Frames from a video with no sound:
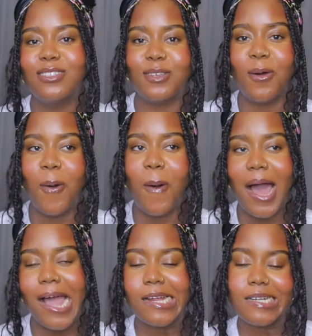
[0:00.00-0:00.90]
So
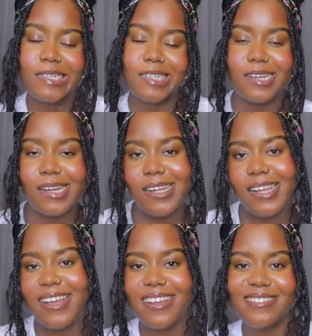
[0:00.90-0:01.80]
I
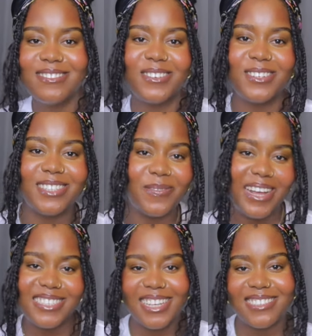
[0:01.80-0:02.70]
kind of know some
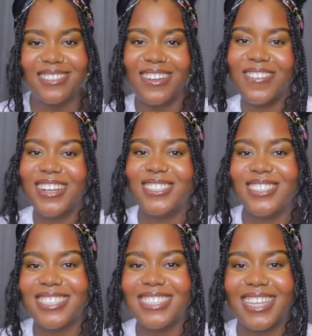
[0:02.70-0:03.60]
answers to your
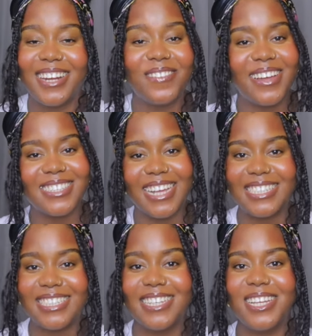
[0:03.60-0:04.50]
questions and I'm going to
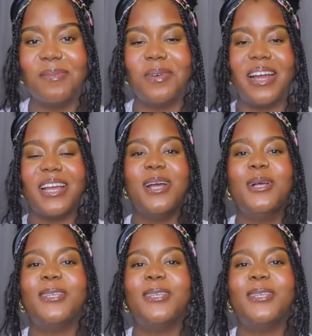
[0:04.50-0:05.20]
answer them, all right?